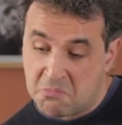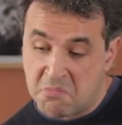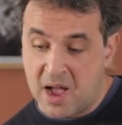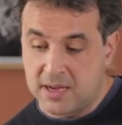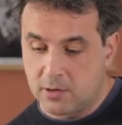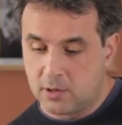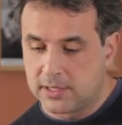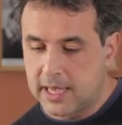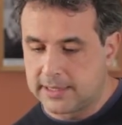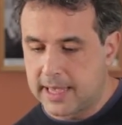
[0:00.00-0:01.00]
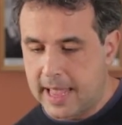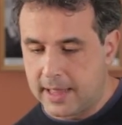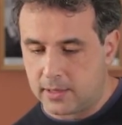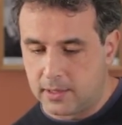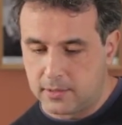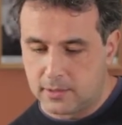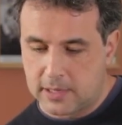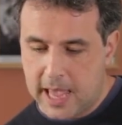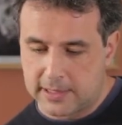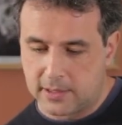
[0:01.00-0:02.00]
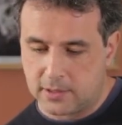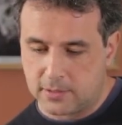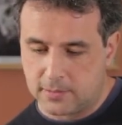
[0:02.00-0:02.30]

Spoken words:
But on the other hand, it has a,